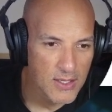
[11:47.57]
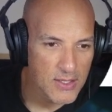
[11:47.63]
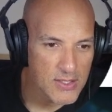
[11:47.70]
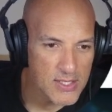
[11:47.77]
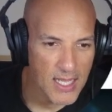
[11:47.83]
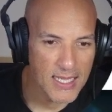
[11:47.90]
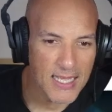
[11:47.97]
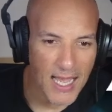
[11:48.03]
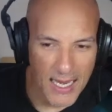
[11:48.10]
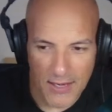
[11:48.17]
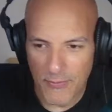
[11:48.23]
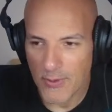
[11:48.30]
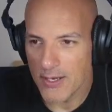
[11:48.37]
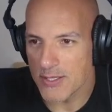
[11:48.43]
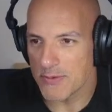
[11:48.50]
So I kind
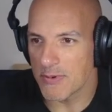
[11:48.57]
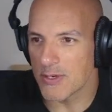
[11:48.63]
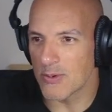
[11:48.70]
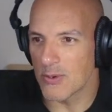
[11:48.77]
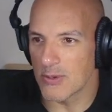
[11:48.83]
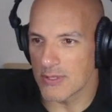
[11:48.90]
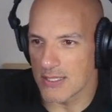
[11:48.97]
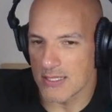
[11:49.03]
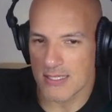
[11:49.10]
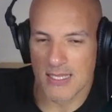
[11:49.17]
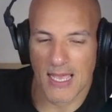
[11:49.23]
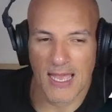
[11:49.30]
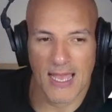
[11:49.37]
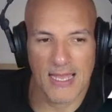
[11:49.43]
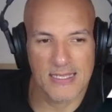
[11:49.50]
of wanted to record this
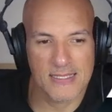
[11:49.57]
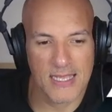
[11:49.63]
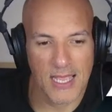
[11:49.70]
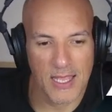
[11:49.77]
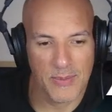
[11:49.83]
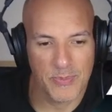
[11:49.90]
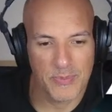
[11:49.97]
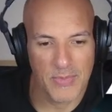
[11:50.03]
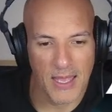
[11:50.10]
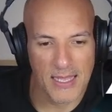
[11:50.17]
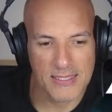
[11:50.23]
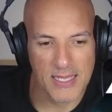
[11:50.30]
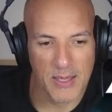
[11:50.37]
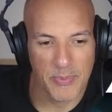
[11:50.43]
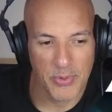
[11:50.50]
as a
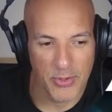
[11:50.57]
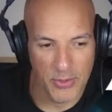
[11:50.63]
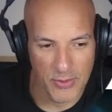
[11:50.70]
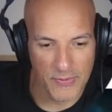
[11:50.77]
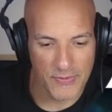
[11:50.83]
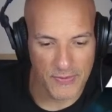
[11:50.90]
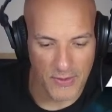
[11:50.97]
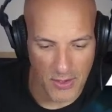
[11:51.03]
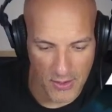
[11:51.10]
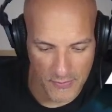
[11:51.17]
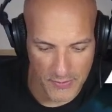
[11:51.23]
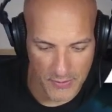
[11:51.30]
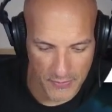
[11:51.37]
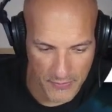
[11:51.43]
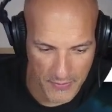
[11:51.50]
proof
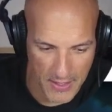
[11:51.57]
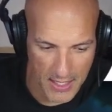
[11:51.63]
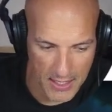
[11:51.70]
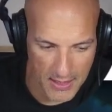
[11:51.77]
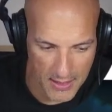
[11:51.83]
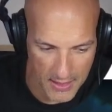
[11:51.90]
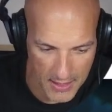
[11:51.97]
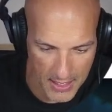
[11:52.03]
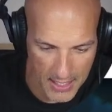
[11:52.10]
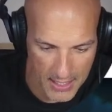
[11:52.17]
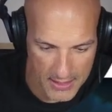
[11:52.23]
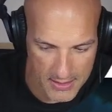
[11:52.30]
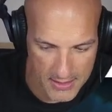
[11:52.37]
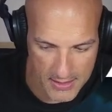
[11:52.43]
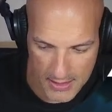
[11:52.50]
of the fact
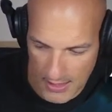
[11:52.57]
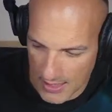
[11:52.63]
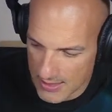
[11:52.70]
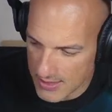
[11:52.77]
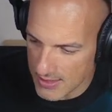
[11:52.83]
that it's